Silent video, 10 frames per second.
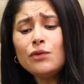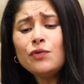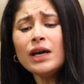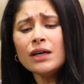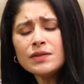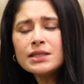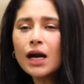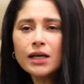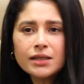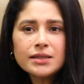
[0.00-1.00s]
if I have
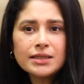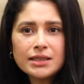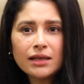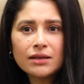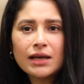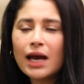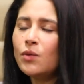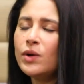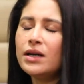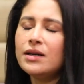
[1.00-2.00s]
started a scene, I
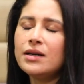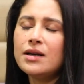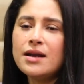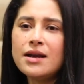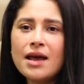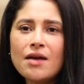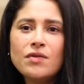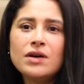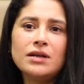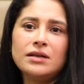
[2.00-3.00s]
will
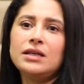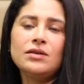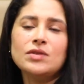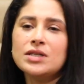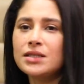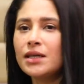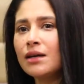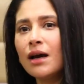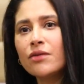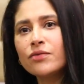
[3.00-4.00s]
never leave the
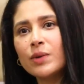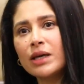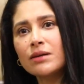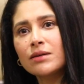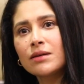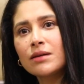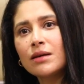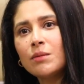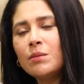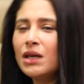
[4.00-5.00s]
scene halfway.
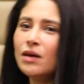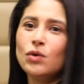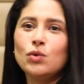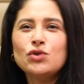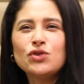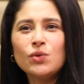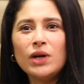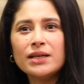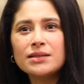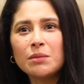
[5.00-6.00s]
Mera wo
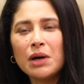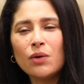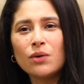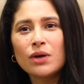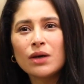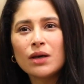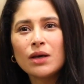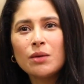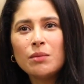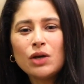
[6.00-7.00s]
usool hai somehow.
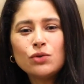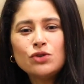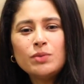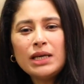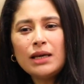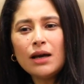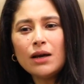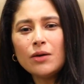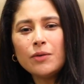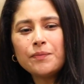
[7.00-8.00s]
Main kuch bhi,
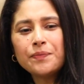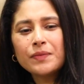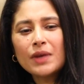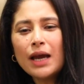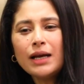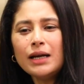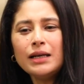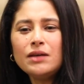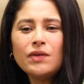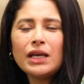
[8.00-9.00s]
I
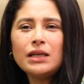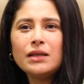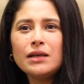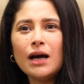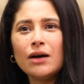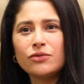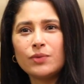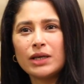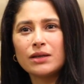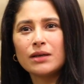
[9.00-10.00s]
can't leave anything
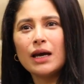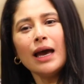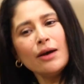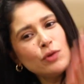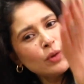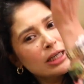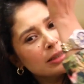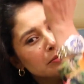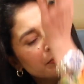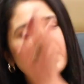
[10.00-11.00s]
halfway. I have to
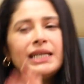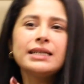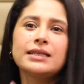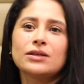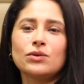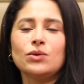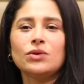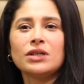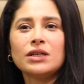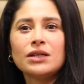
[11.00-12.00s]
complete it and go.
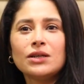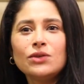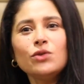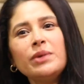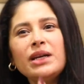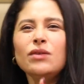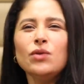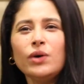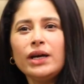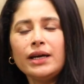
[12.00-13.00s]
To mera
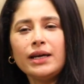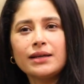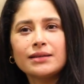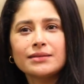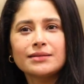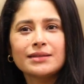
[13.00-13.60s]
wo hai ek.